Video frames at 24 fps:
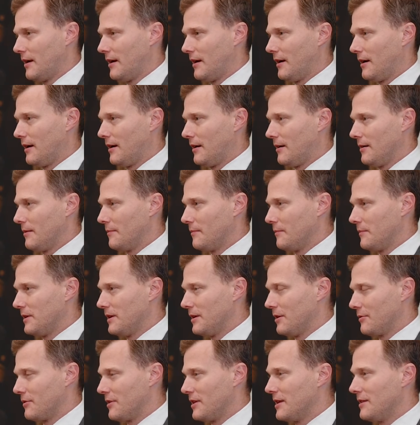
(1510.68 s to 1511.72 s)

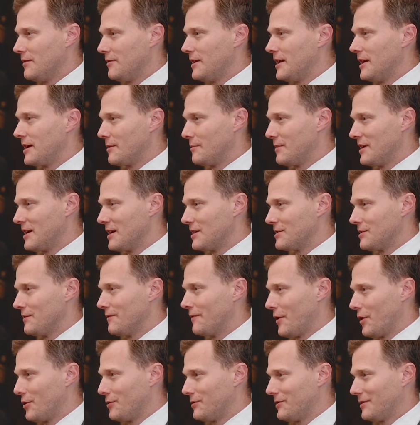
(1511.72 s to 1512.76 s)
The enemy gets a
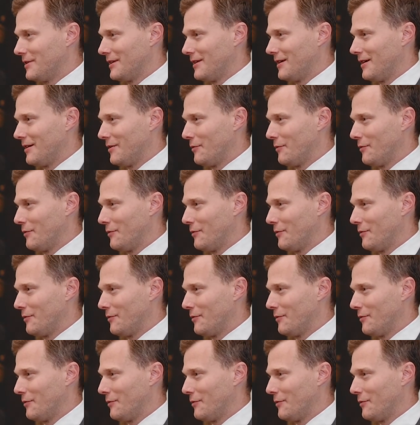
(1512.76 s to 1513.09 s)
vote.